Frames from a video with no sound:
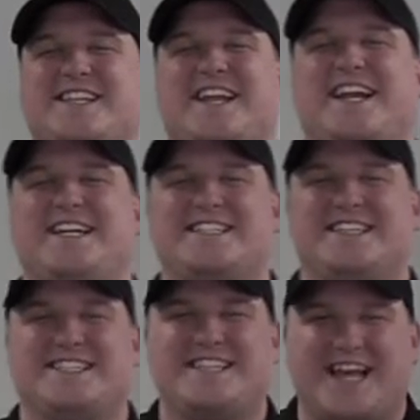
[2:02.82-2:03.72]
I need to
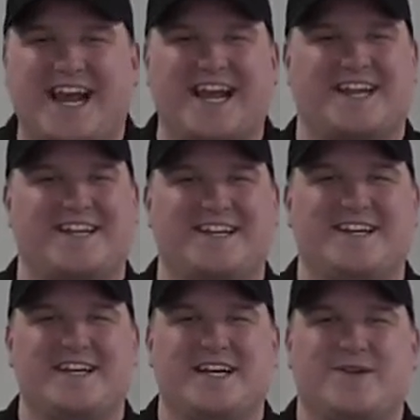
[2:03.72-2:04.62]
take
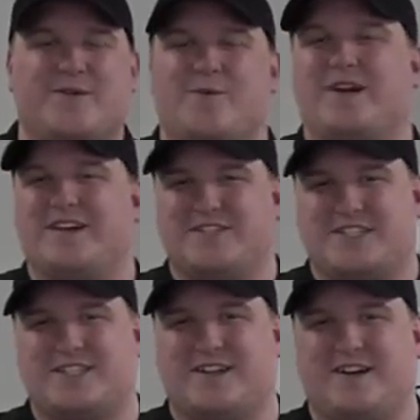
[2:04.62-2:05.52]
from what I've
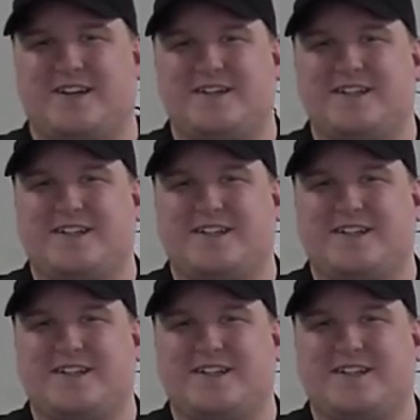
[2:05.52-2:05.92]
just learned?